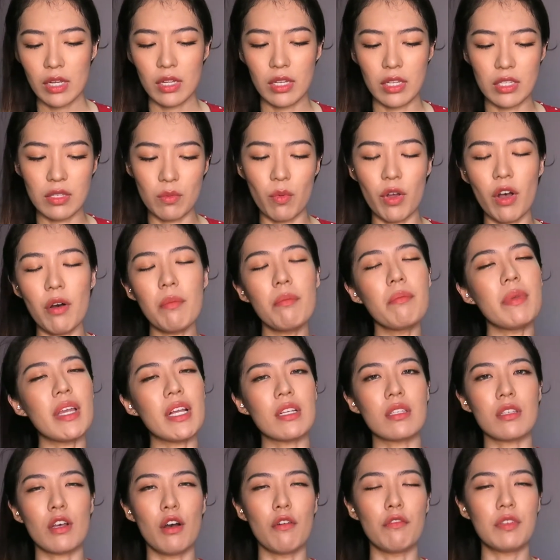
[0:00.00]
it's a well
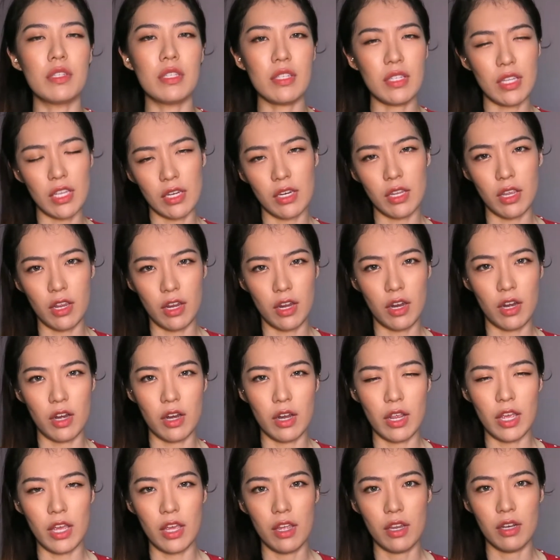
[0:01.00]
mix of skincare
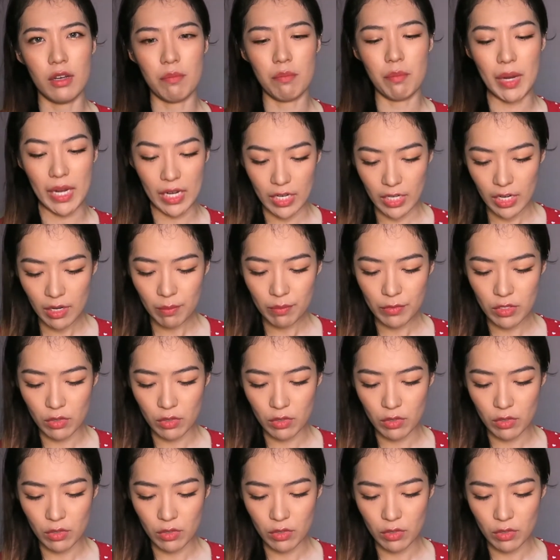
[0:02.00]
and makeup.